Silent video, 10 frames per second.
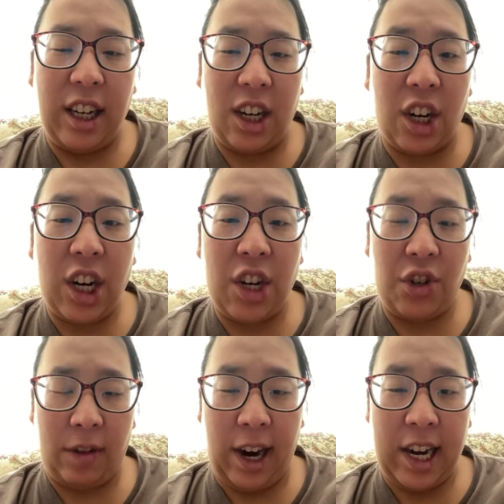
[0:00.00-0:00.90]
in our
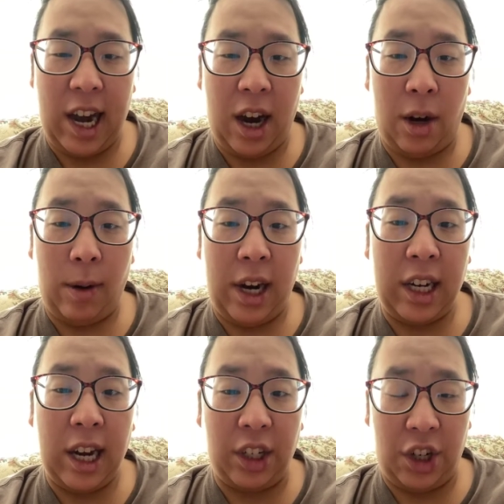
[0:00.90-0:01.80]
country right now
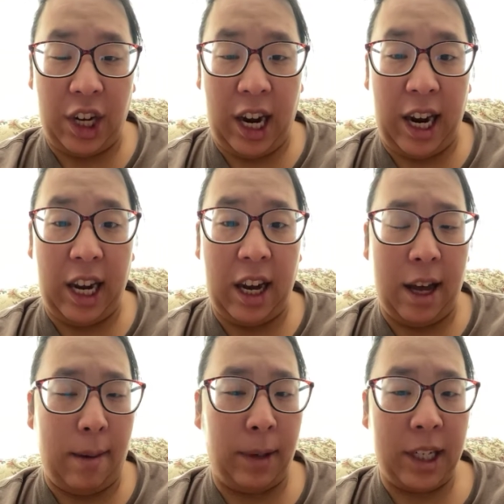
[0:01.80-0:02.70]
and yesterday,
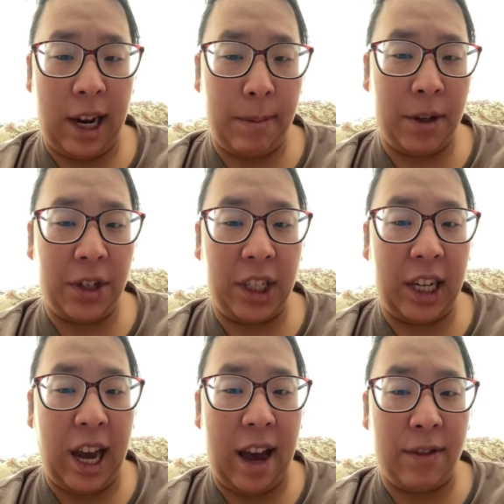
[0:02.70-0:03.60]
because I
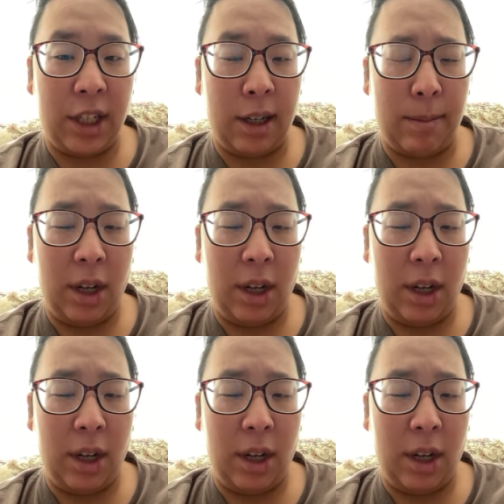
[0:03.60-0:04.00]
personally have some